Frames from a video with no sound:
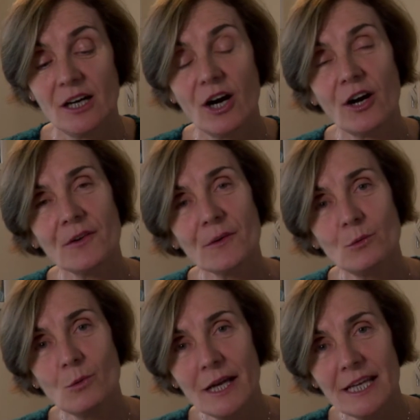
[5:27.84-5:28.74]
or the
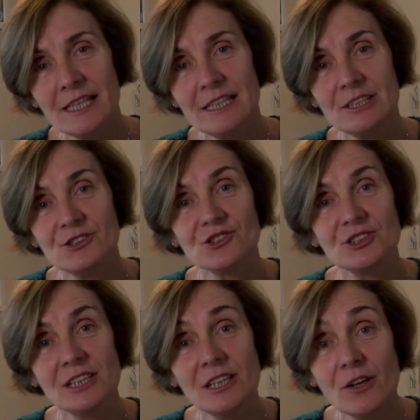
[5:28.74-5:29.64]
way
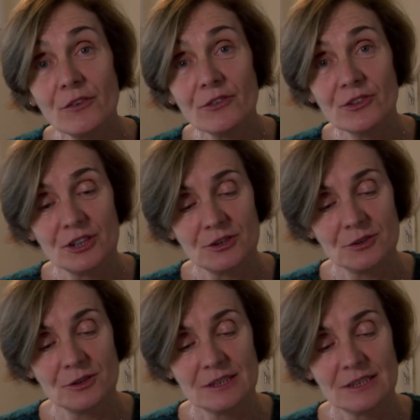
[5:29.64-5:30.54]
she loves
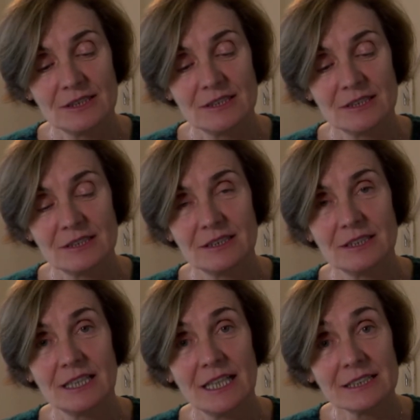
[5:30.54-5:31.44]
you
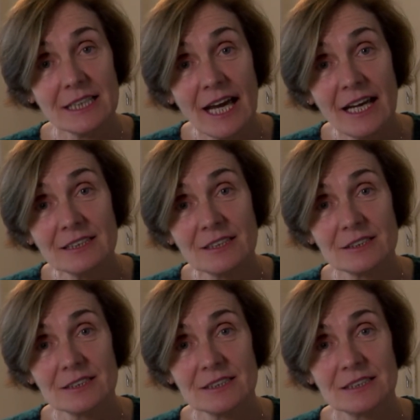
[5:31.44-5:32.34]
and cannot,